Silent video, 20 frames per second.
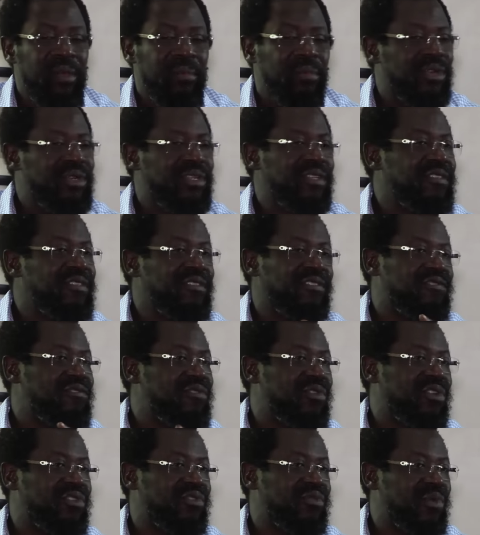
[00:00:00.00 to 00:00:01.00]
But this is
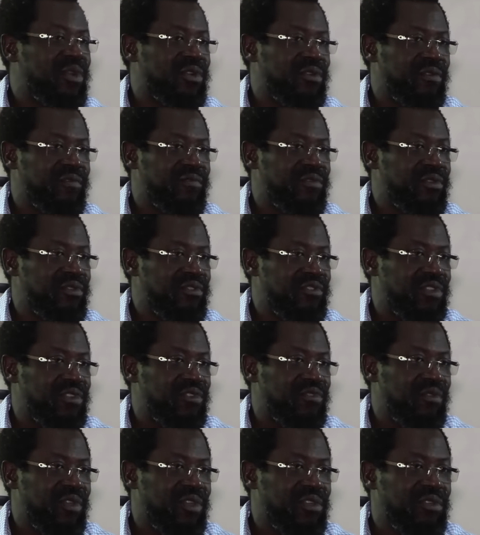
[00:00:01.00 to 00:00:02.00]
not one of those
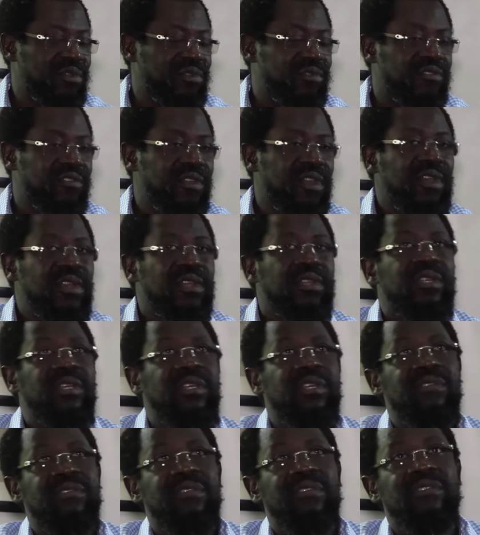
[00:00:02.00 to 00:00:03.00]
situations. This is